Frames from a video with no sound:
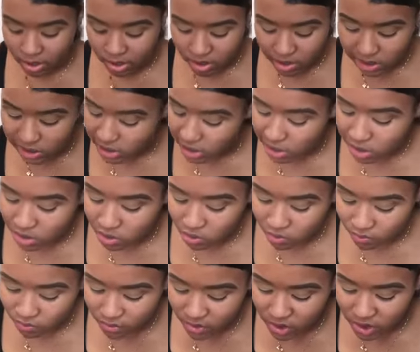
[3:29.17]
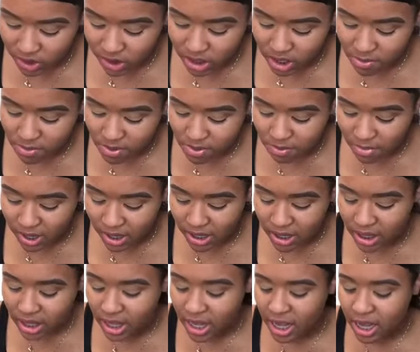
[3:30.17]
So just keep in
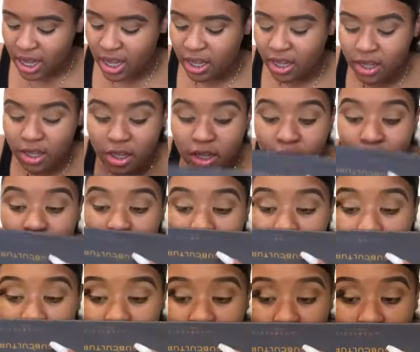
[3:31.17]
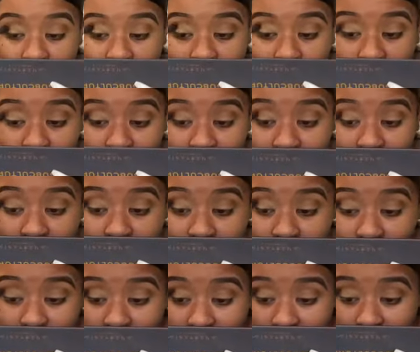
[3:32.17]
mind that. Because honestly,
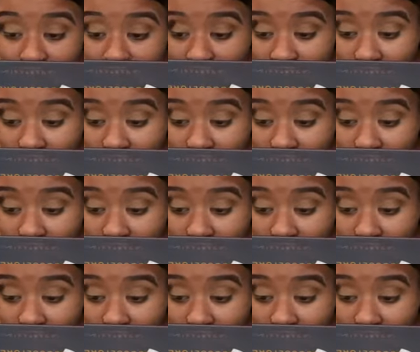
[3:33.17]
like,